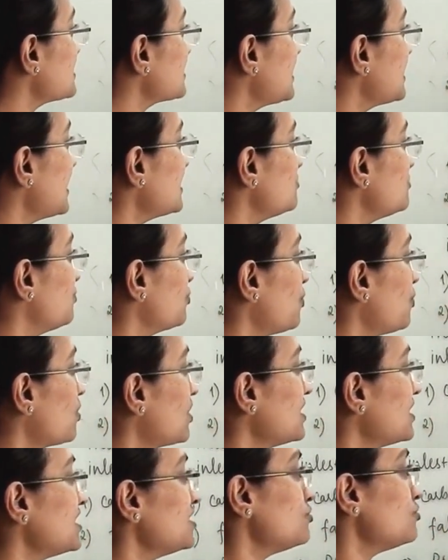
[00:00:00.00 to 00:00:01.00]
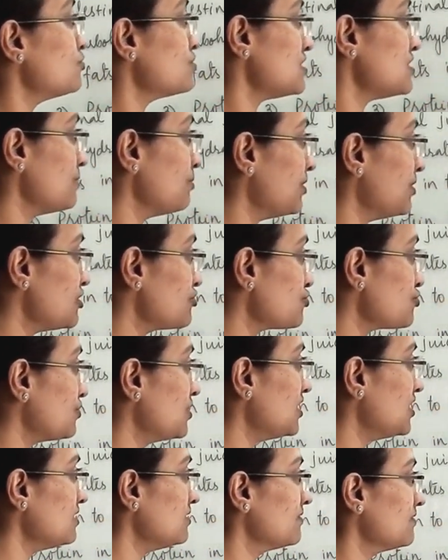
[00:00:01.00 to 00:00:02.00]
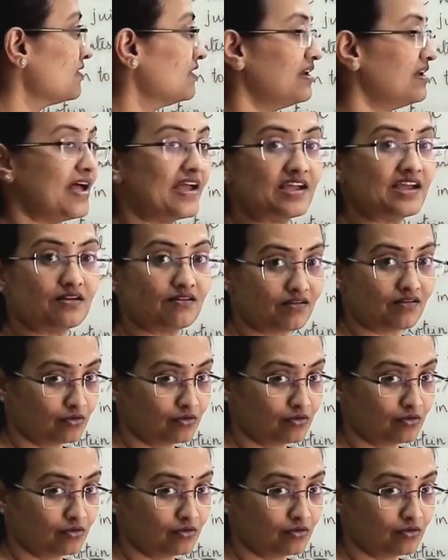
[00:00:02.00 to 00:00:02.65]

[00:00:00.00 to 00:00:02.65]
get broken into simple sugar like